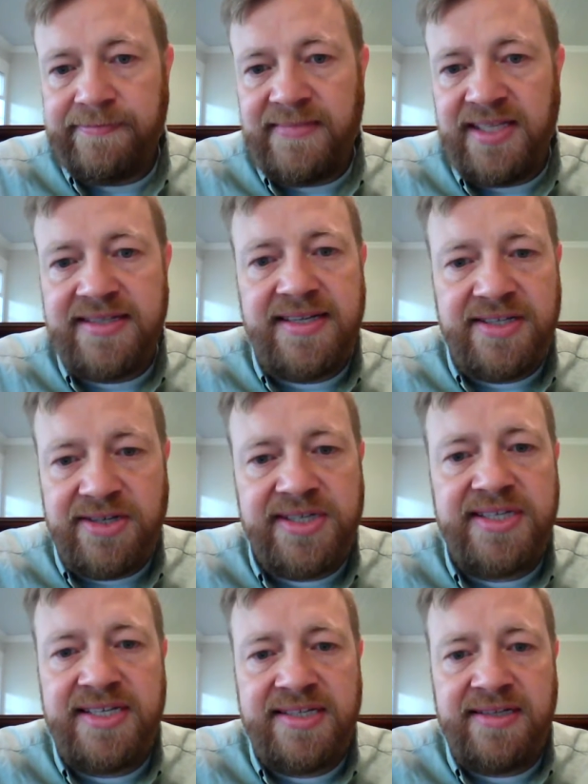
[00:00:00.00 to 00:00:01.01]
This Easter
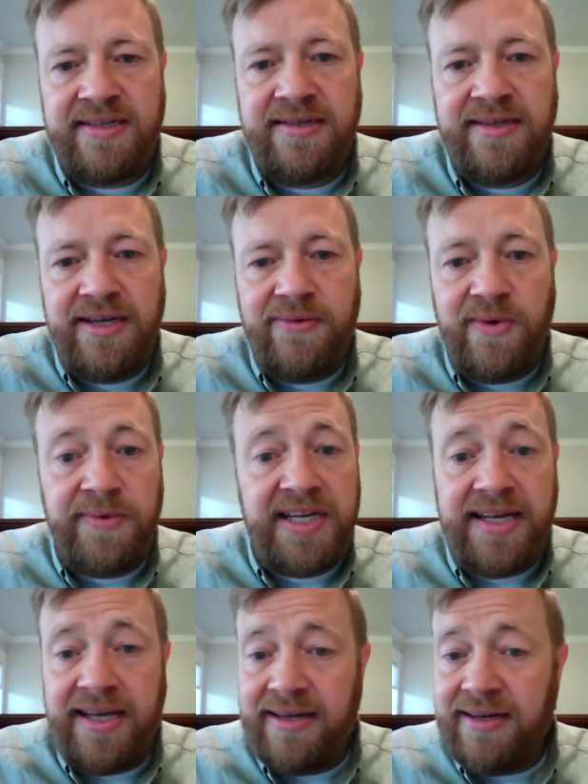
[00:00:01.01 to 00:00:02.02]
season, when we
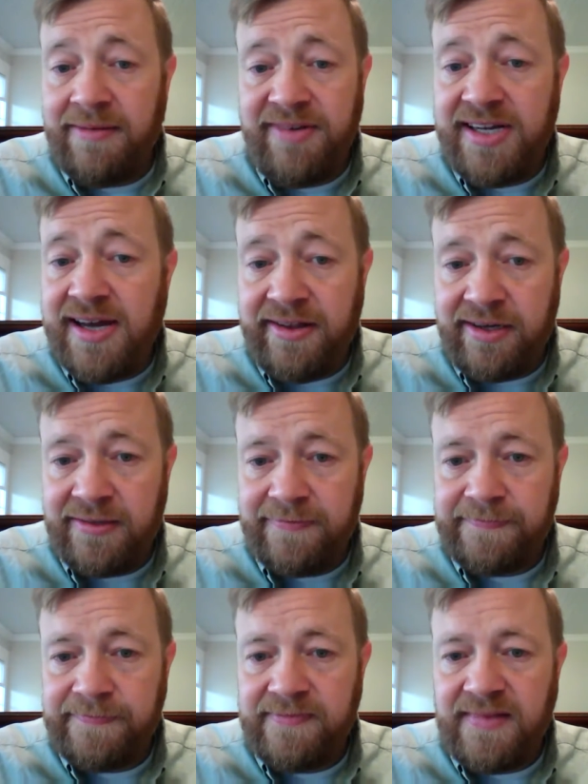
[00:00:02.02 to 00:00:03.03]
can't come together,
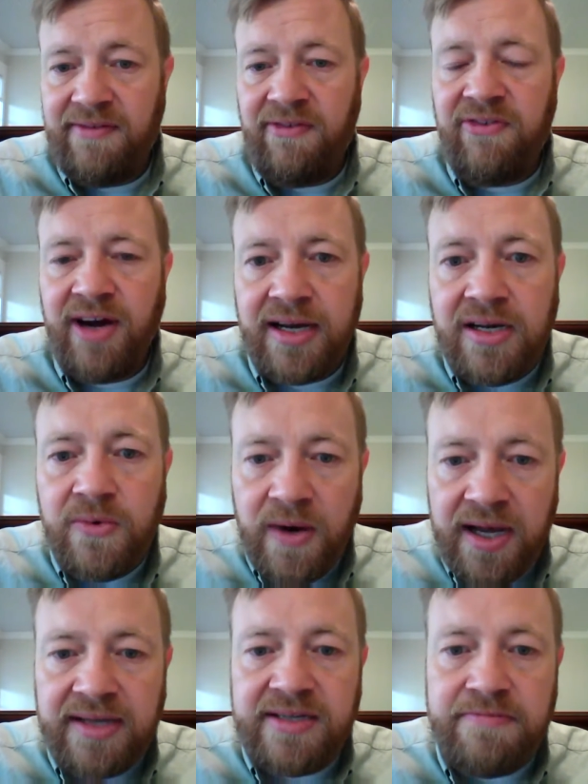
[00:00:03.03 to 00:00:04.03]
find a
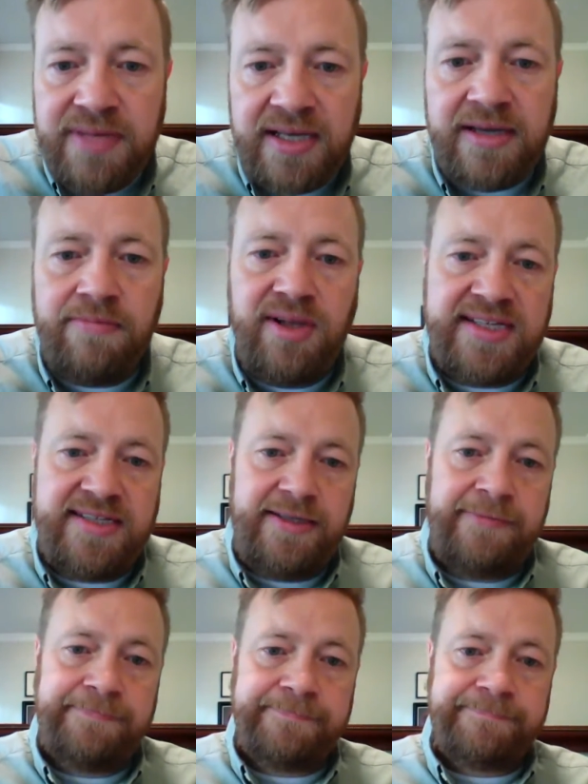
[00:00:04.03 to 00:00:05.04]
way to be a blessing.